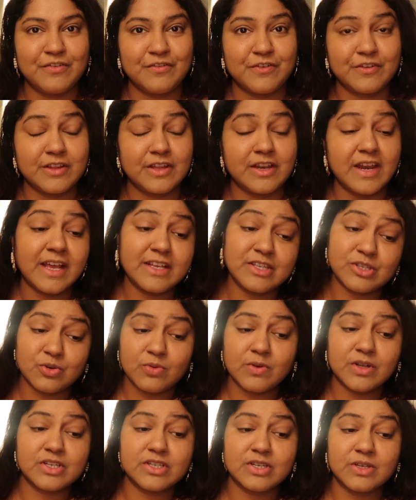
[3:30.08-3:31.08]
For the next
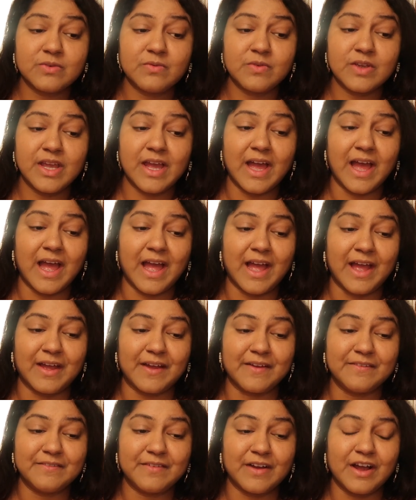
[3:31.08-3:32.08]
question we
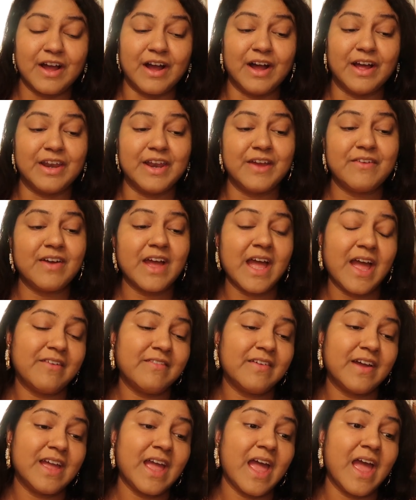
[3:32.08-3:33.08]
have, never
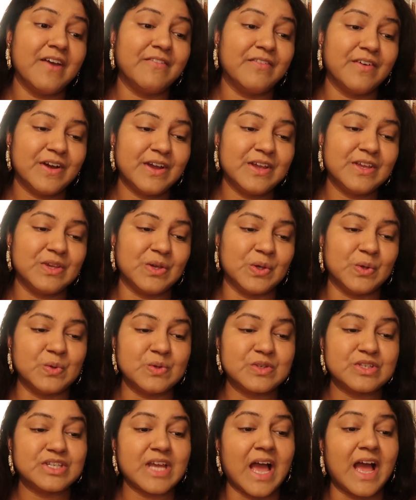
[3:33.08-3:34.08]
have I ever
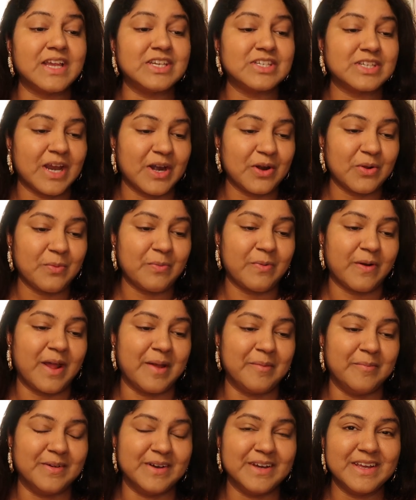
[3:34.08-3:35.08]
used eyeshadow
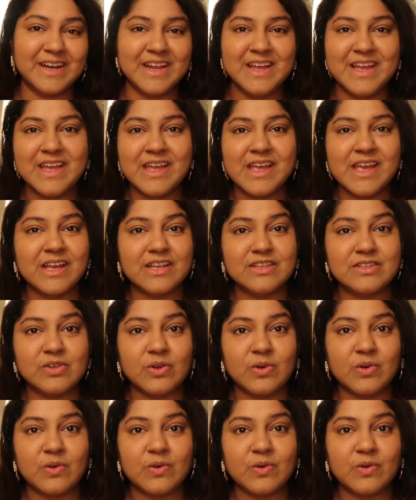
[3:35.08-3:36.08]
primer.
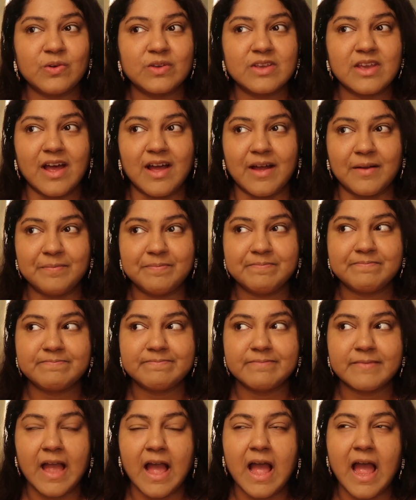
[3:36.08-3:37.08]
So yeah,
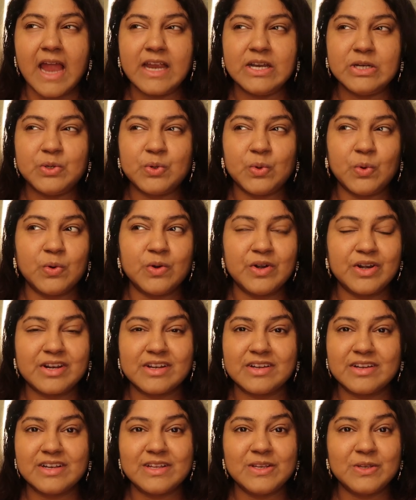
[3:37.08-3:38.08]
I don't
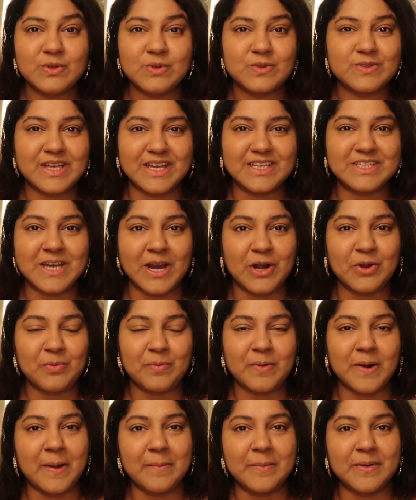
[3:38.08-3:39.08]
really use
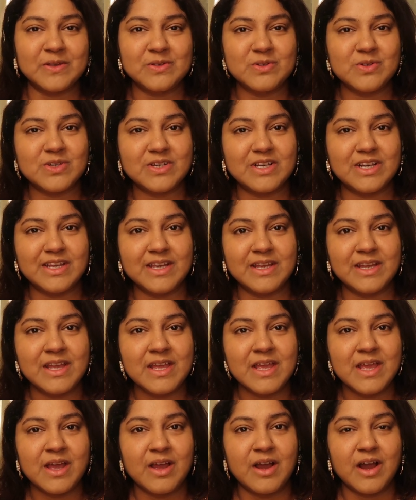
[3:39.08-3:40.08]
eyeshadow primer usually,
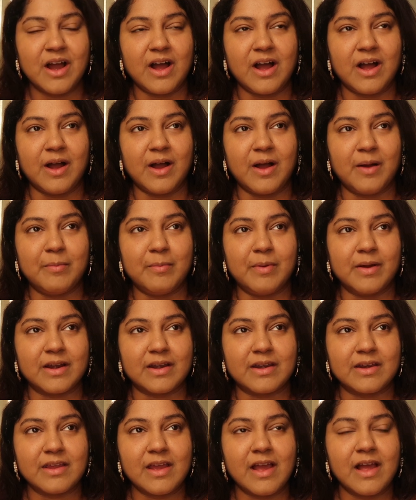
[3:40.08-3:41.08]

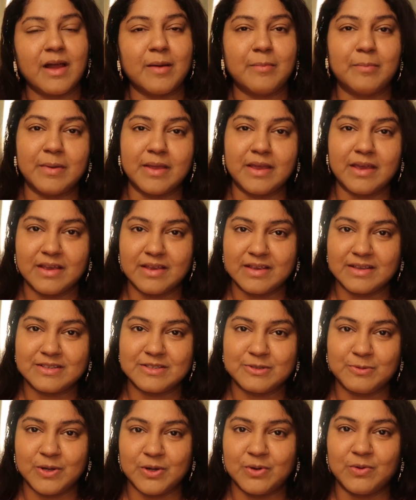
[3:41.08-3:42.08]
but yeah,
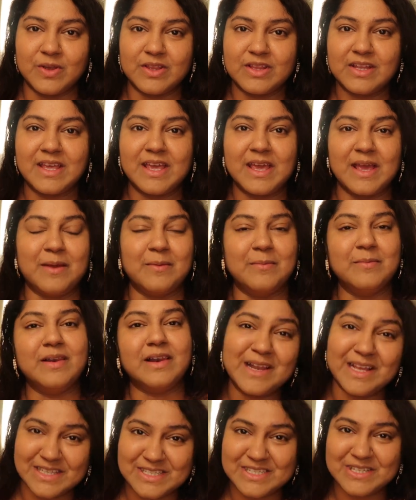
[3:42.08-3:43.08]
because we're doing the game,
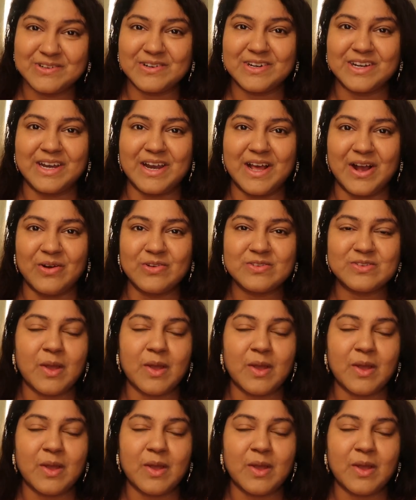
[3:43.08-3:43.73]
let's do it now.